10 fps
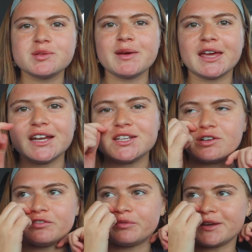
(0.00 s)
to make it
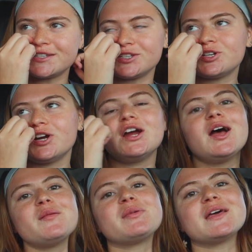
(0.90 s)
easier for my sister,
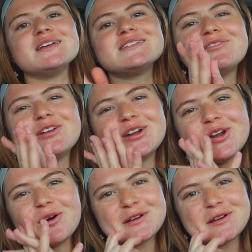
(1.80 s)
because if you didn't know,